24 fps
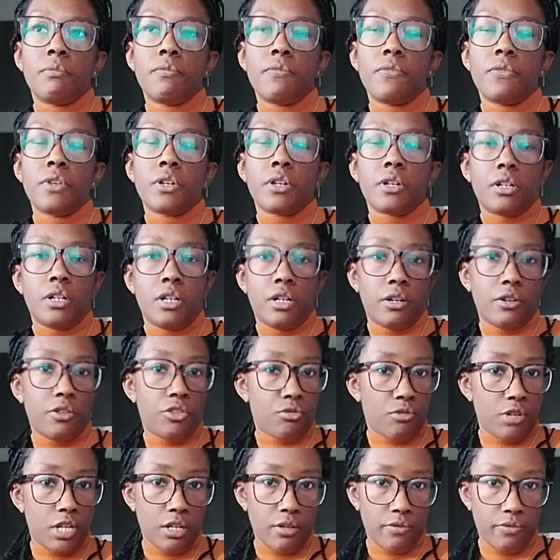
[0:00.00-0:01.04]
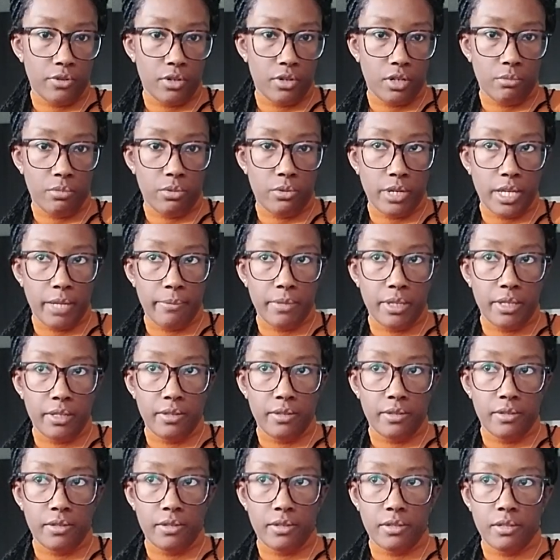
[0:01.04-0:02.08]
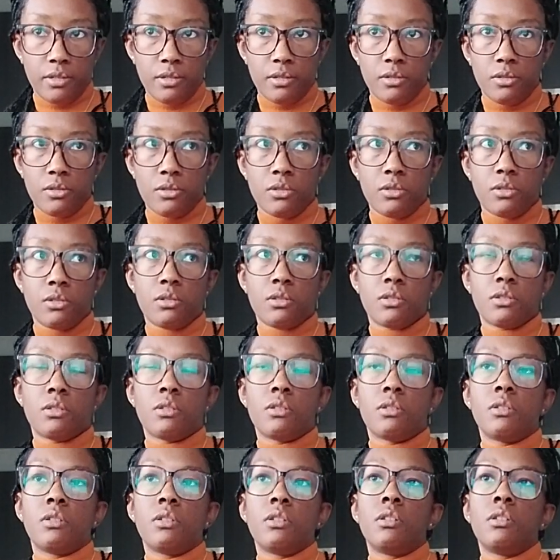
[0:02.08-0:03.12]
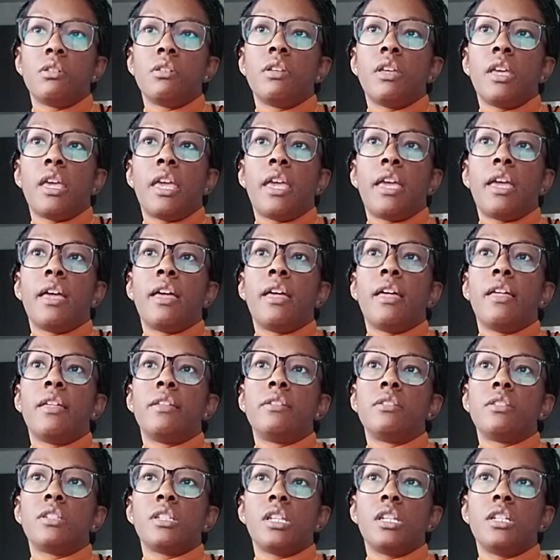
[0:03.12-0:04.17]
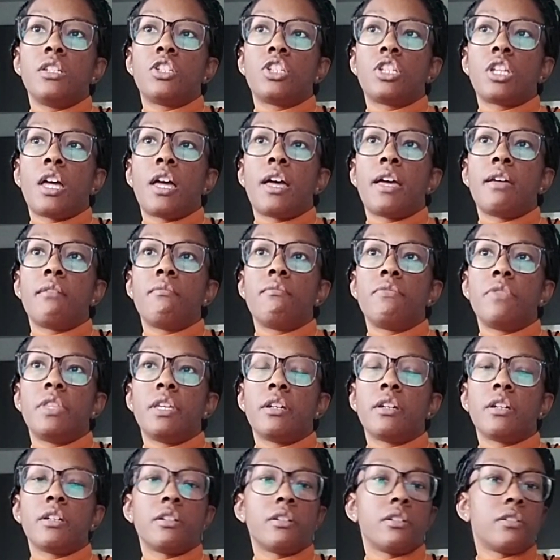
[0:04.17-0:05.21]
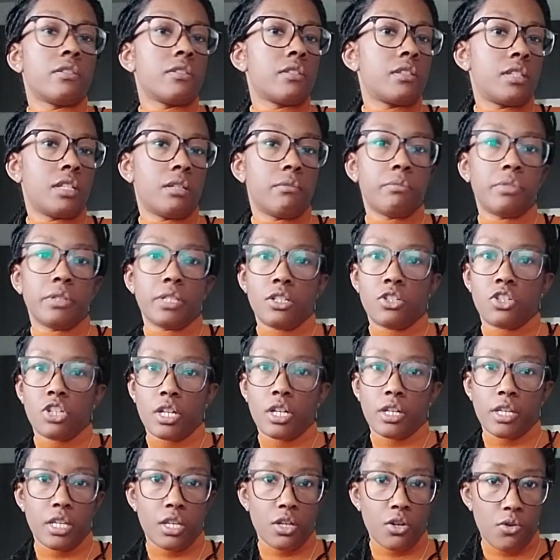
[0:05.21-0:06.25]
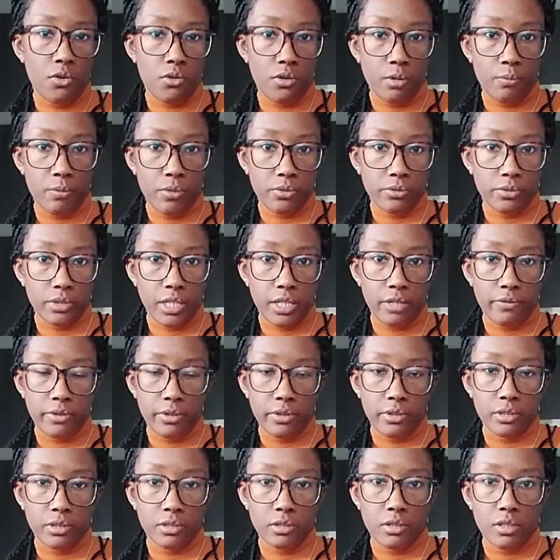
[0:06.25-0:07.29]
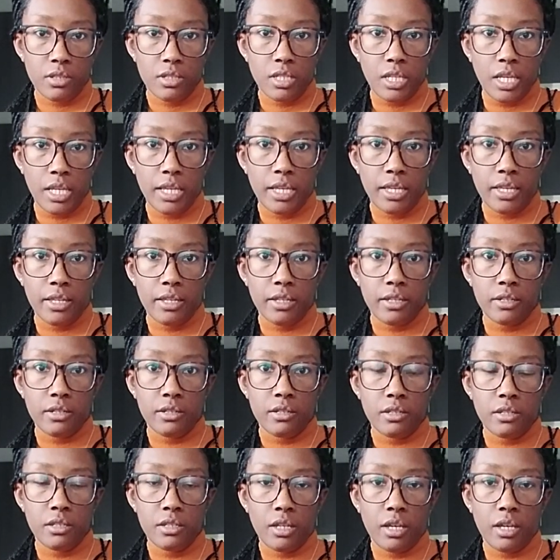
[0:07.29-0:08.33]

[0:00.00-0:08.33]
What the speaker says: there are 3 to 4 appointments, and each time they're simply checking hormone levels and